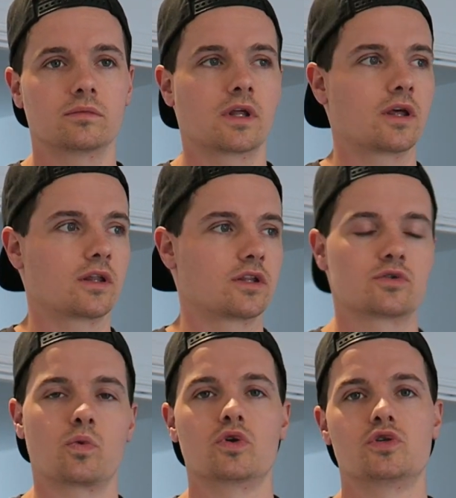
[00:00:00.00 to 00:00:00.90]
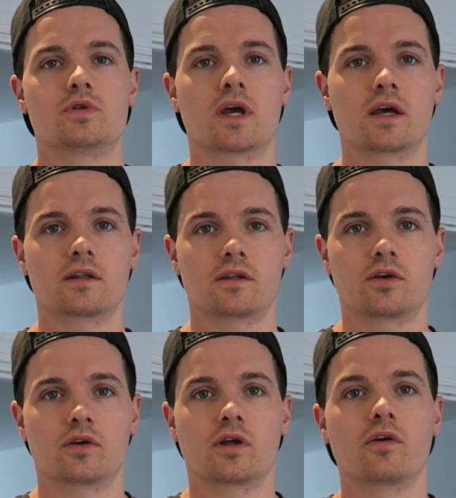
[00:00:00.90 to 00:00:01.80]
it just wants you to get
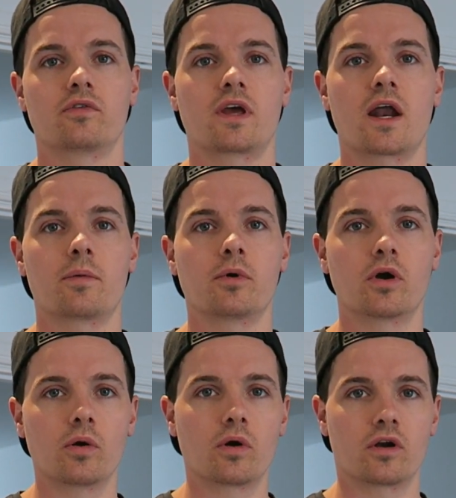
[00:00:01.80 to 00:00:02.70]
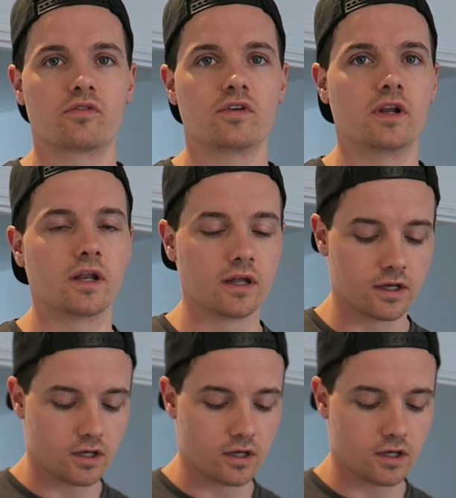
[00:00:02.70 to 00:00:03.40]
kind of a get up and go kind of feeling.